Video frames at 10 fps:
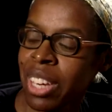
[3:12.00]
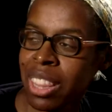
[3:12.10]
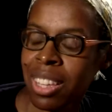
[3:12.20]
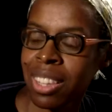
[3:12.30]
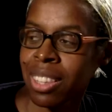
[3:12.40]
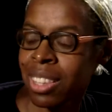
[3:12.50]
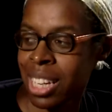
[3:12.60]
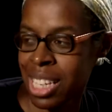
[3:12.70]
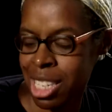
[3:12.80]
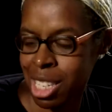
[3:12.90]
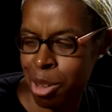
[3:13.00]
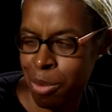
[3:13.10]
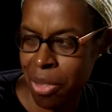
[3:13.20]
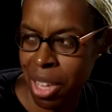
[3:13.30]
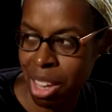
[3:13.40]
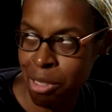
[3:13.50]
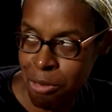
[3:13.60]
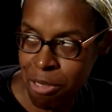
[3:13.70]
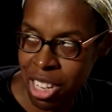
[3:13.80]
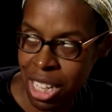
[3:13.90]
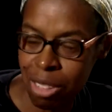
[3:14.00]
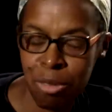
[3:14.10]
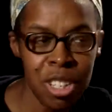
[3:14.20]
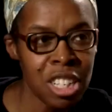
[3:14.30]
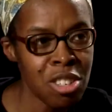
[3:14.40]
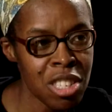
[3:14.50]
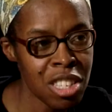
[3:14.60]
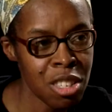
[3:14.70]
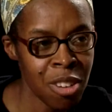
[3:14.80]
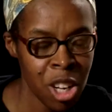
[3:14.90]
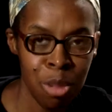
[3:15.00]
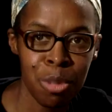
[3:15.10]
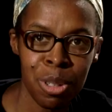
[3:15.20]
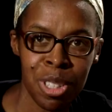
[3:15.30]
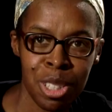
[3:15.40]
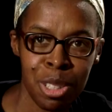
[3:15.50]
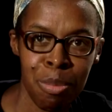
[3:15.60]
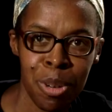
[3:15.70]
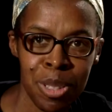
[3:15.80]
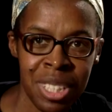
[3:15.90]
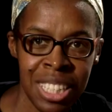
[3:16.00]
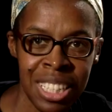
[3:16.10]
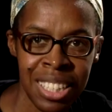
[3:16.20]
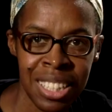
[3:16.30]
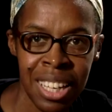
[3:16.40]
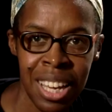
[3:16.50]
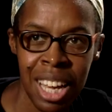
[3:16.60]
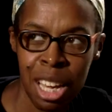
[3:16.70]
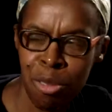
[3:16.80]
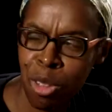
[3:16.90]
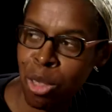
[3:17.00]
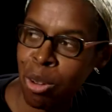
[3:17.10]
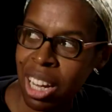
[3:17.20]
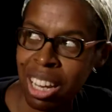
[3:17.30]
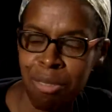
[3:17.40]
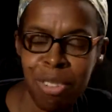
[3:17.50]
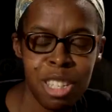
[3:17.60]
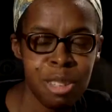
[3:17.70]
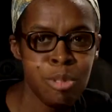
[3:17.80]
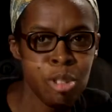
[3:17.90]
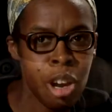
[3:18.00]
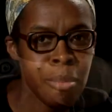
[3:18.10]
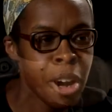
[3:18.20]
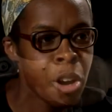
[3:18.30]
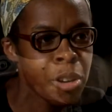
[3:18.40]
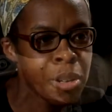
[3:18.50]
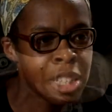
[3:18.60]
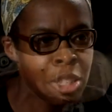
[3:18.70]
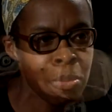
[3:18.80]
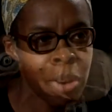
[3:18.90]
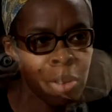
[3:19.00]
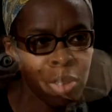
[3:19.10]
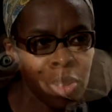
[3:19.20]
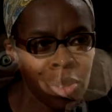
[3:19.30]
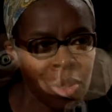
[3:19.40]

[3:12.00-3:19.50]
And there's something funny in the sense of humorous about it, even though I can feel some drama, or it's about